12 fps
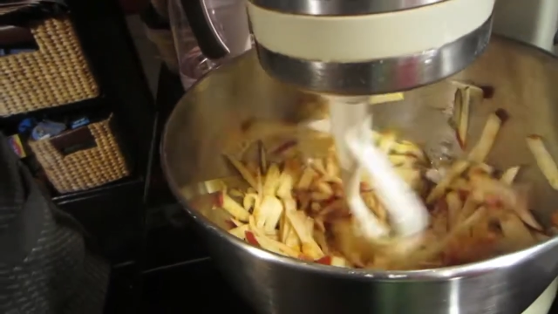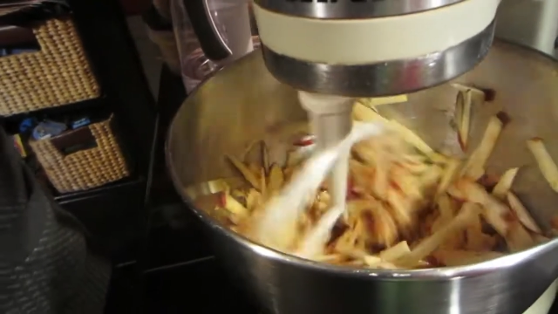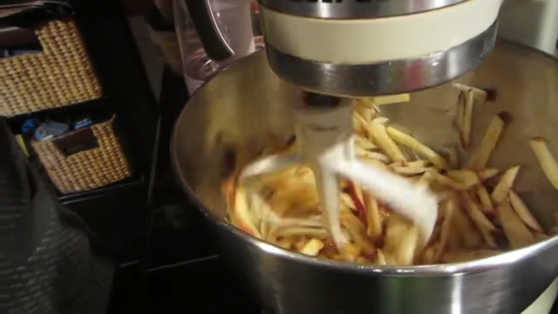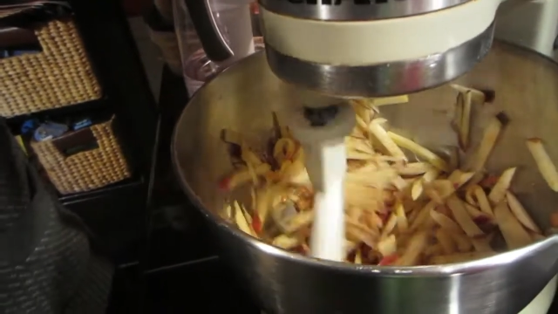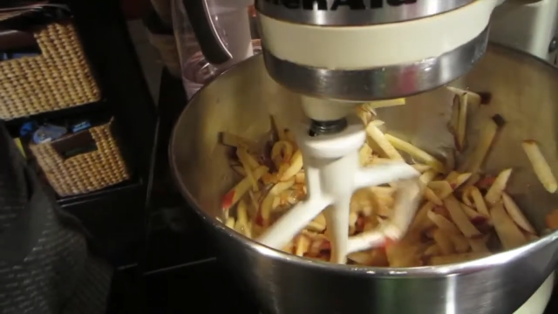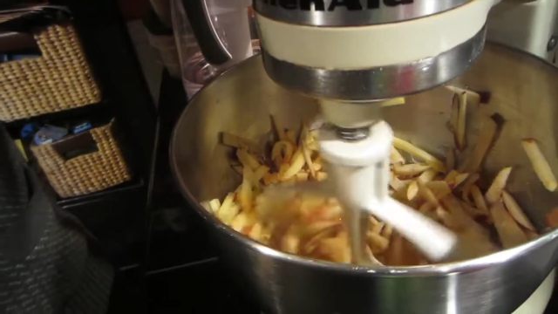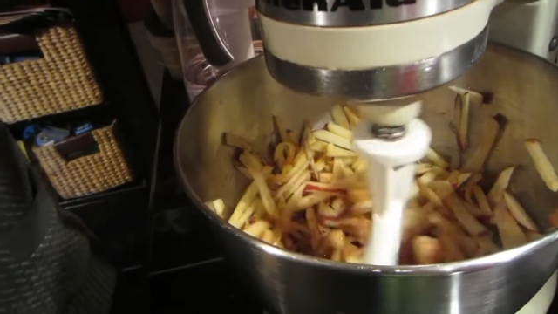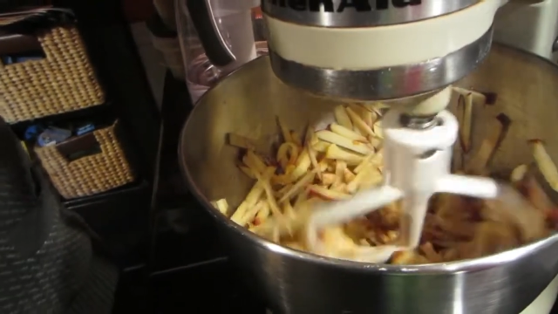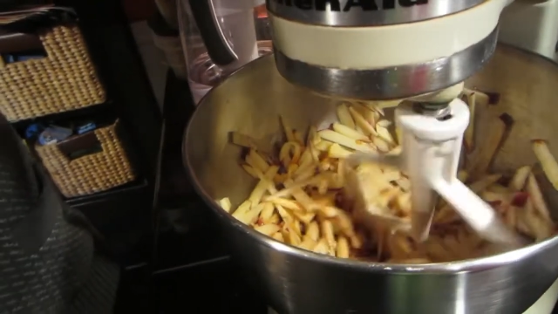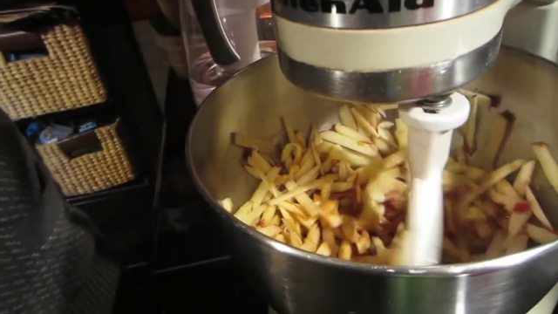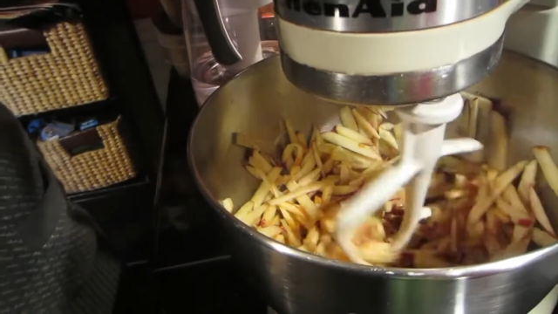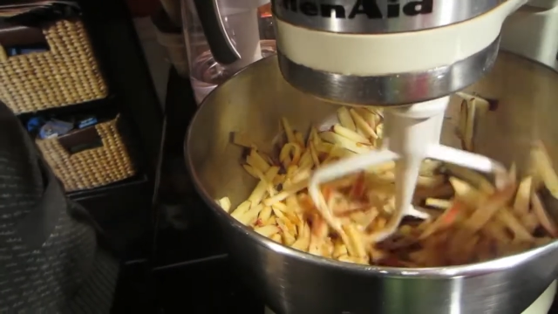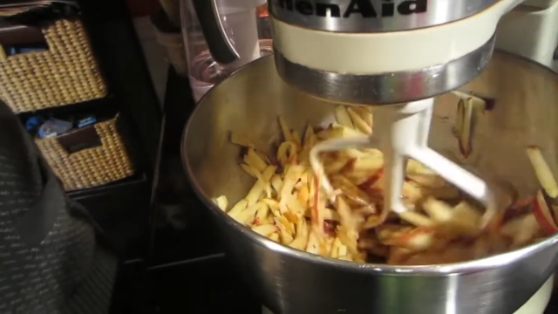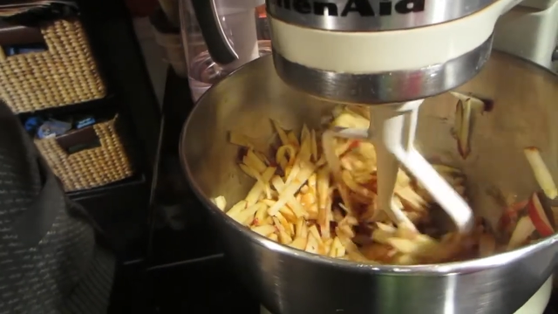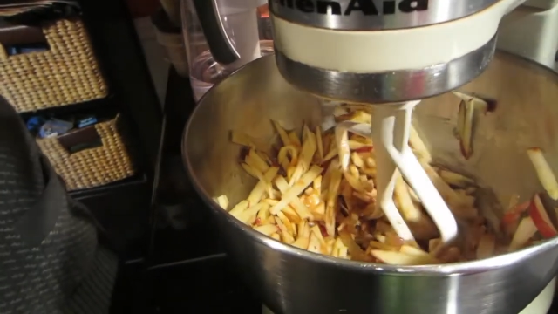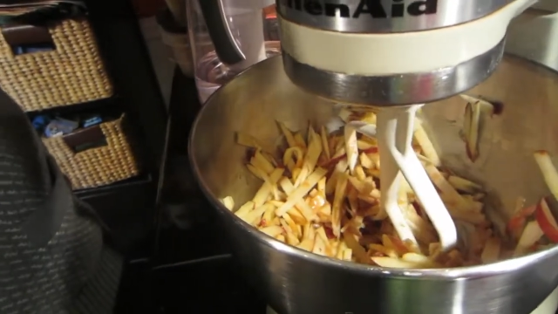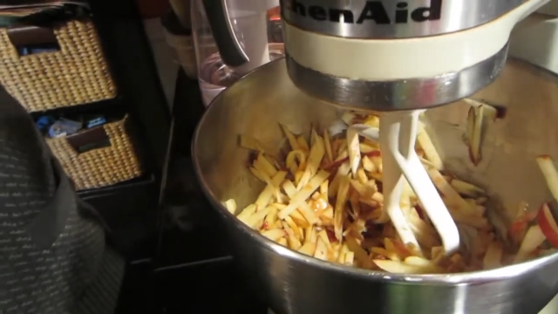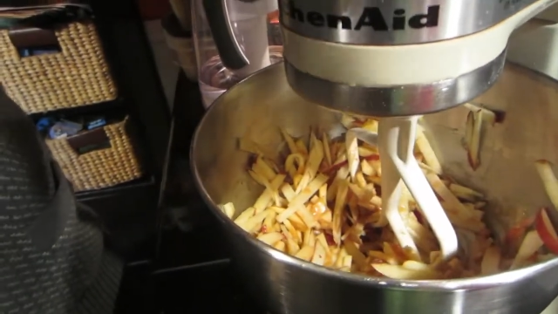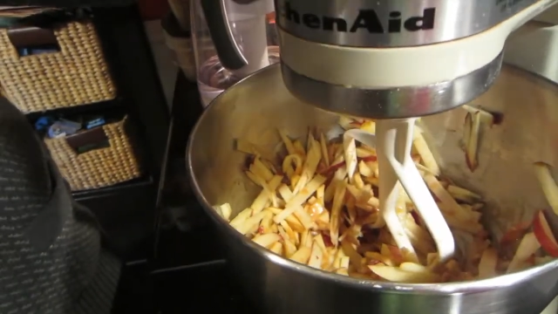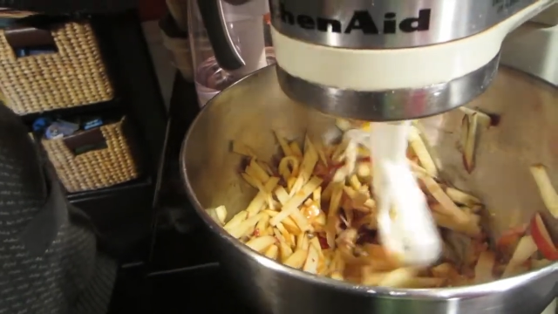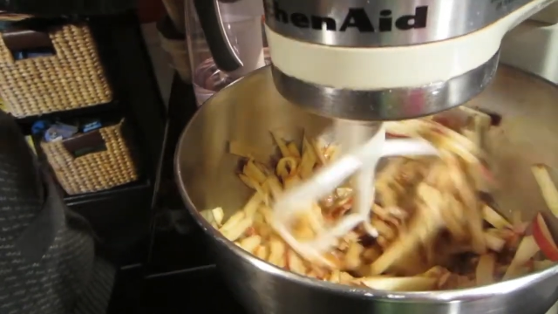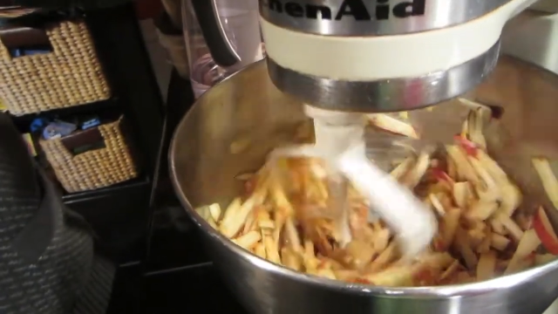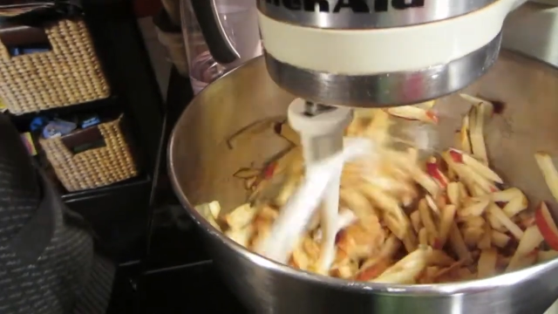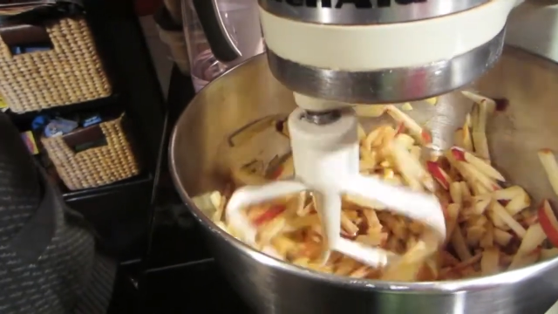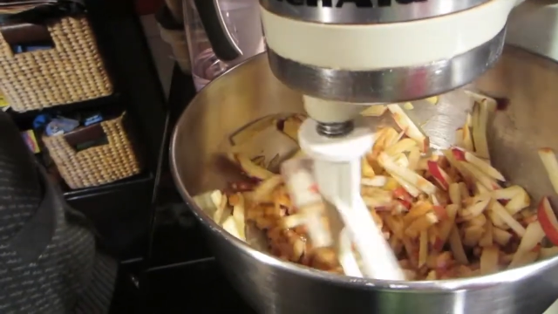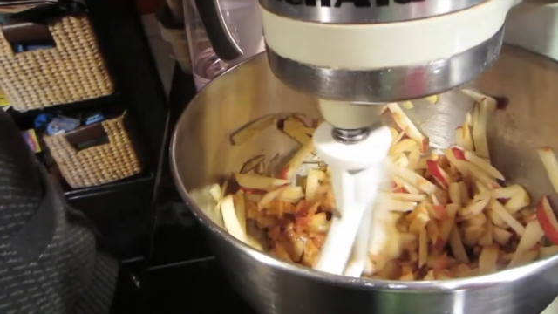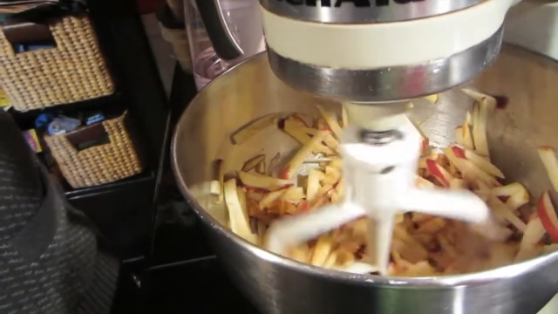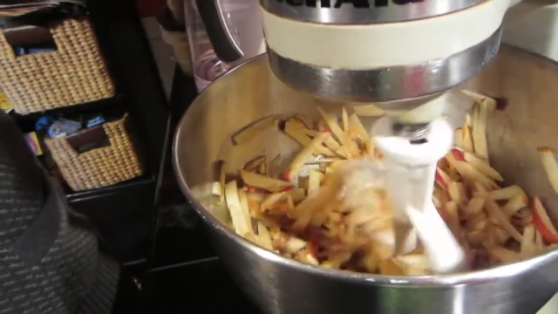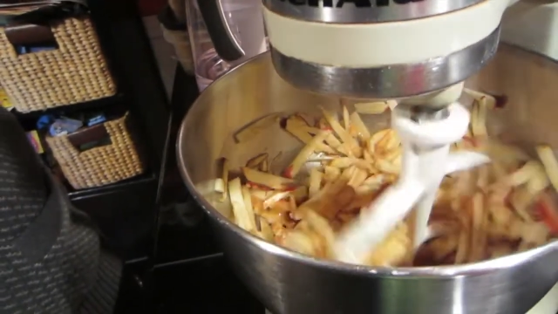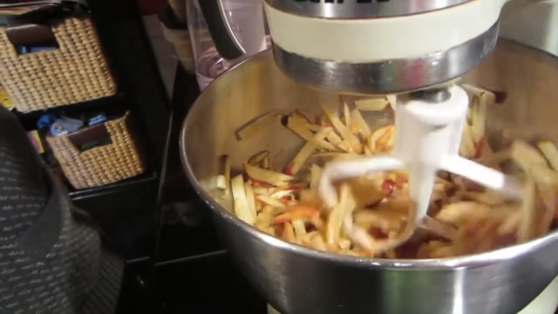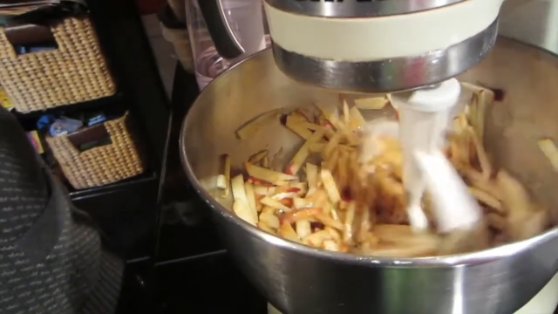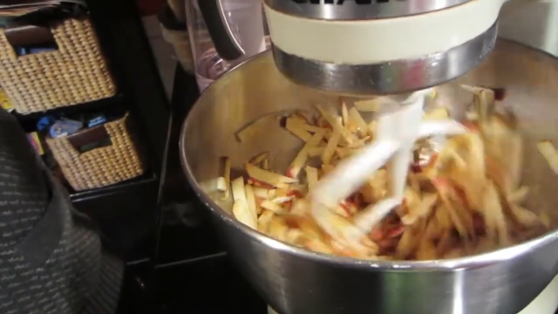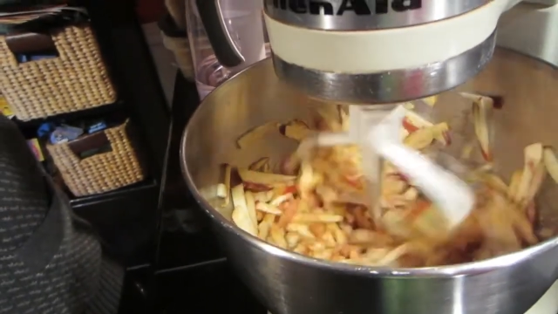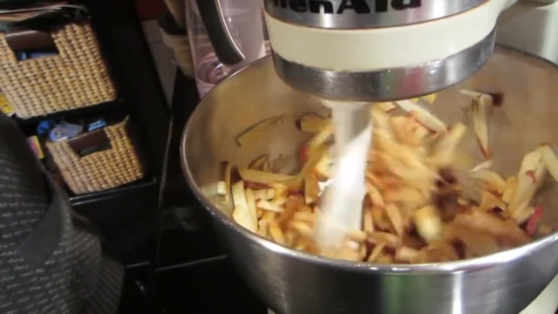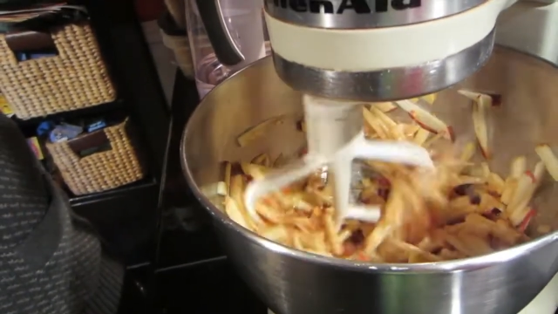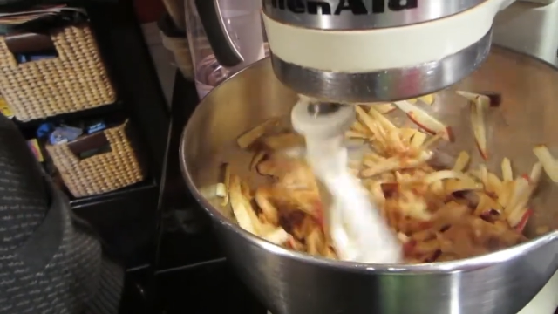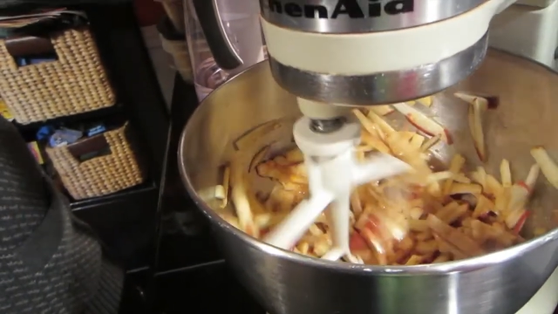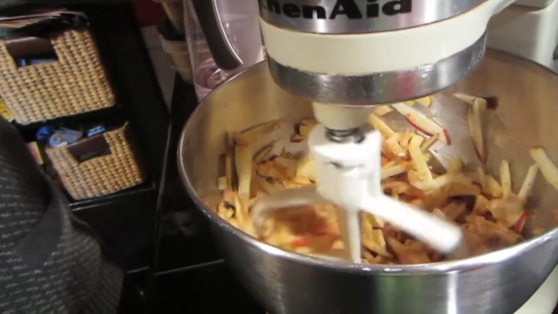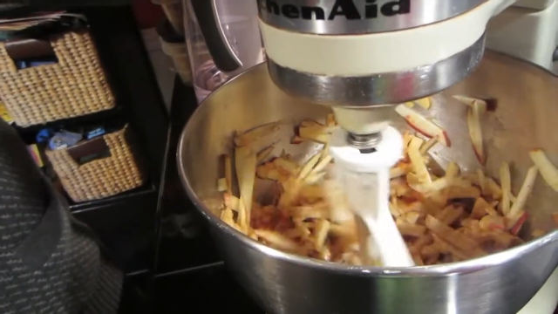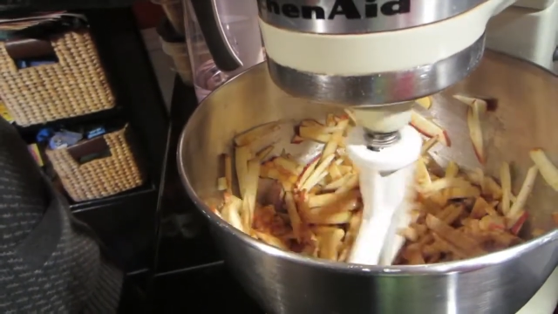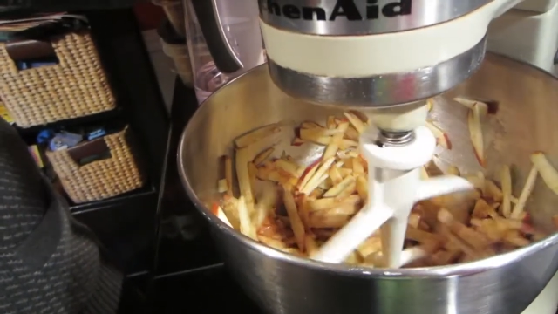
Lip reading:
Nobody's mouth can be seen.